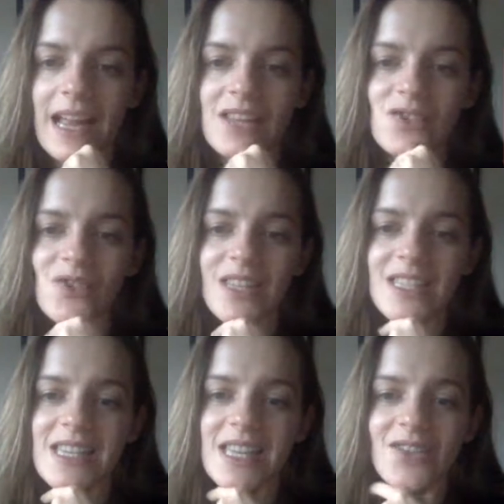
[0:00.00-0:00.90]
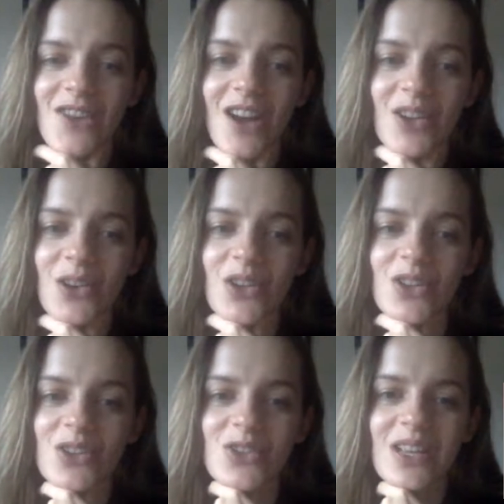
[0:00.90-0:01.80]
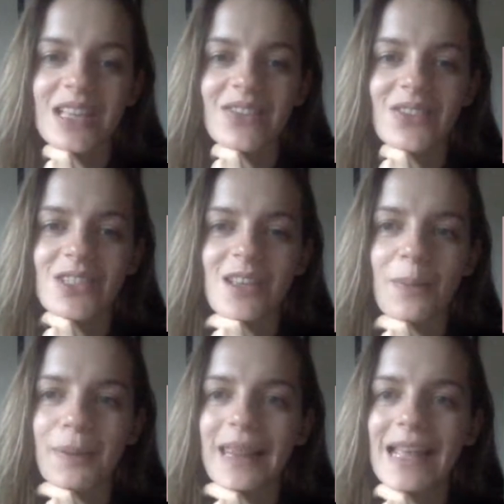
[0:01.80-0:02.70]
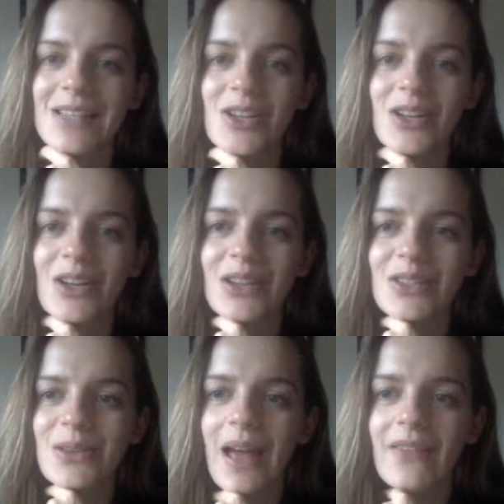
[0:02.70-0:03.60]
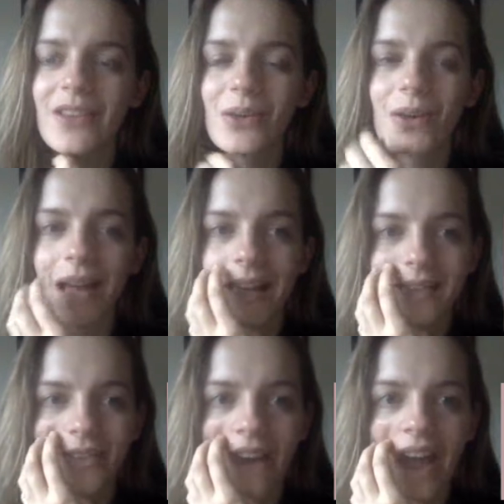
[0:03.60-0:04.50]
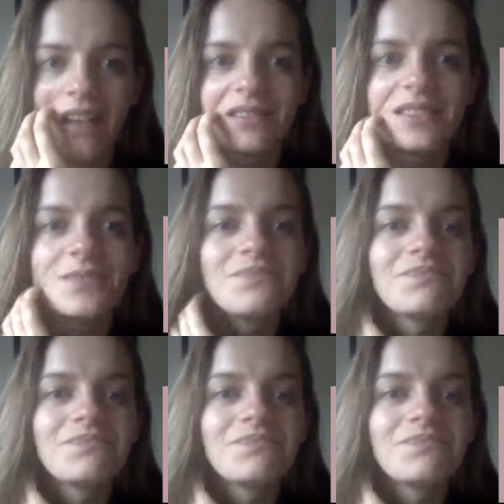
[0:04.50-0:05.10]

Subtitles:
H3D, Dragos, it was a pleasure to have you guys around.